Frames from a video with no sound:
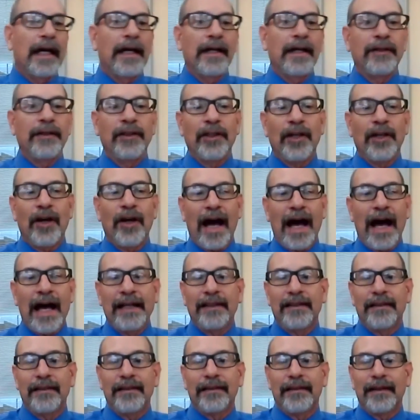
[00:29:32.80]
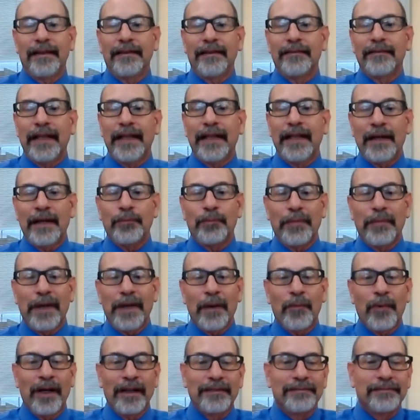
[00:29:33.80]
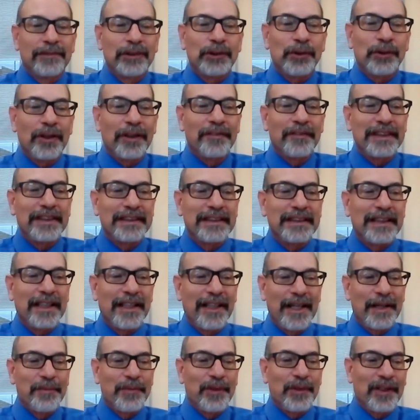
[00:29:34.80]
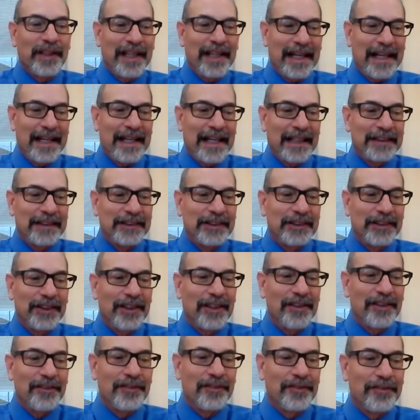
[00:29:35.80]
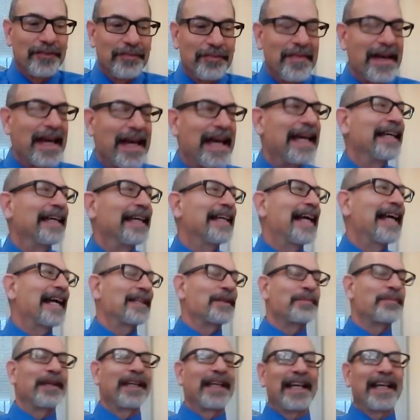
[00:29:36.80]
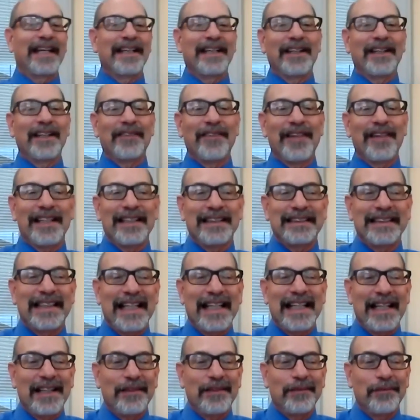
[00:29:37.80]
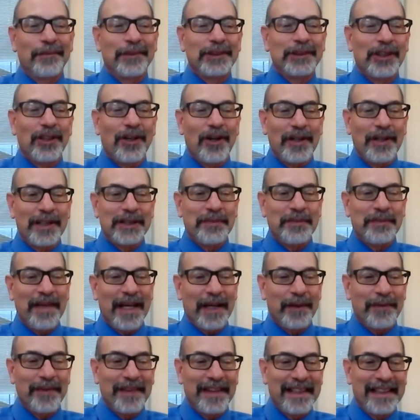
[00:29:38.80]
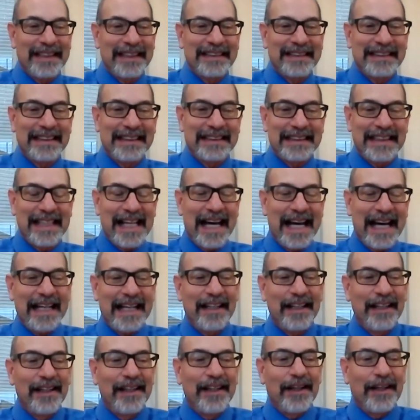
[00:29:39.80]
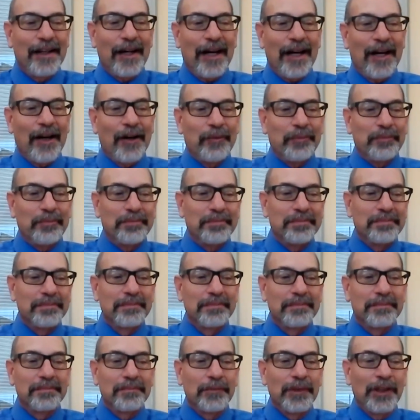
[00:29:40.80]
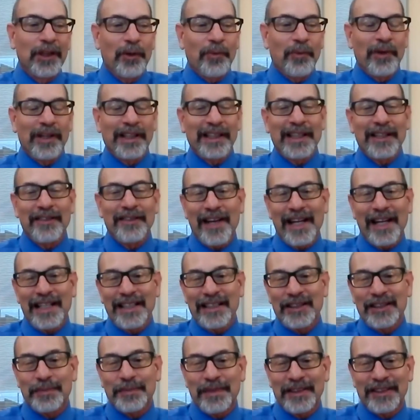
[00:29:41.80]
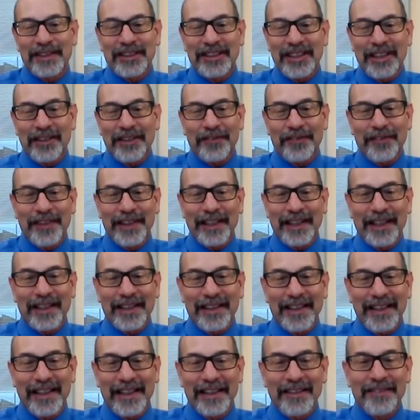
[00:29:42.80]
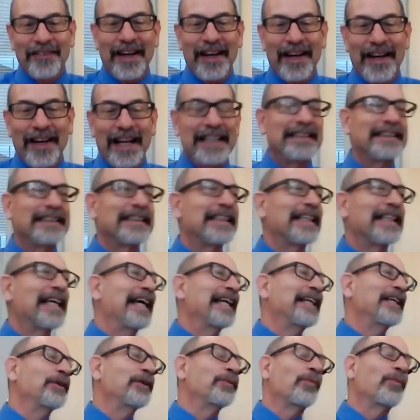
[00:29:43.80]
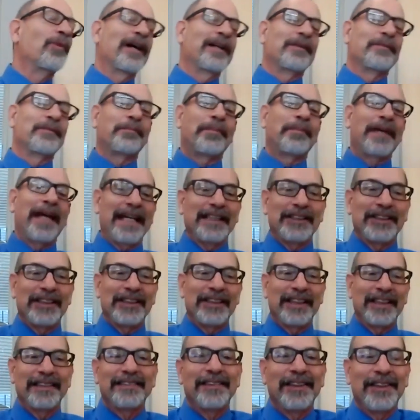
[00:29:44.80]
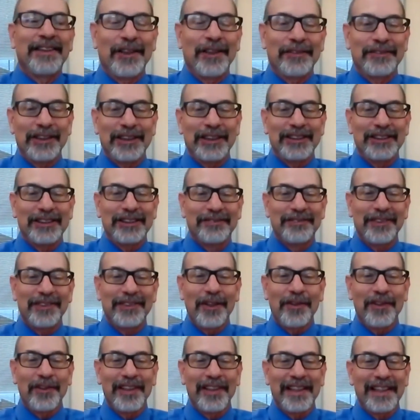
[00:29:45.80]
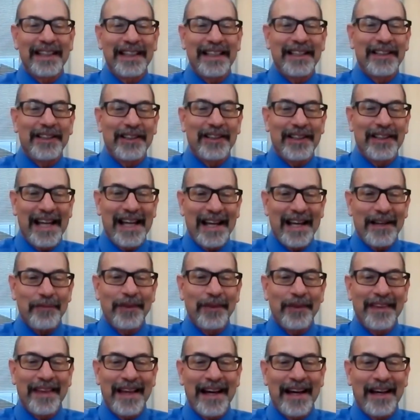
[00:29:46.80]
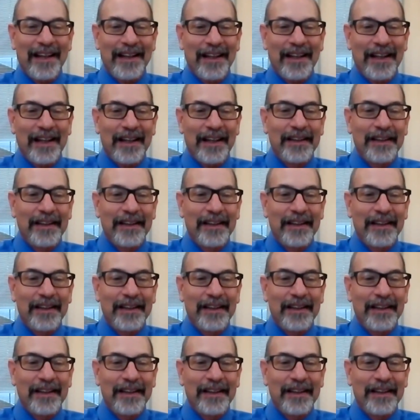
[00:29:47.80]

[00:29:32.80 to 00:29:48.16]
You know, and one sort of disclaimer that I should have made at the beginning of this that we should always make with these is that we don't want to give any specific advice to any one patient, you know, just over the internet without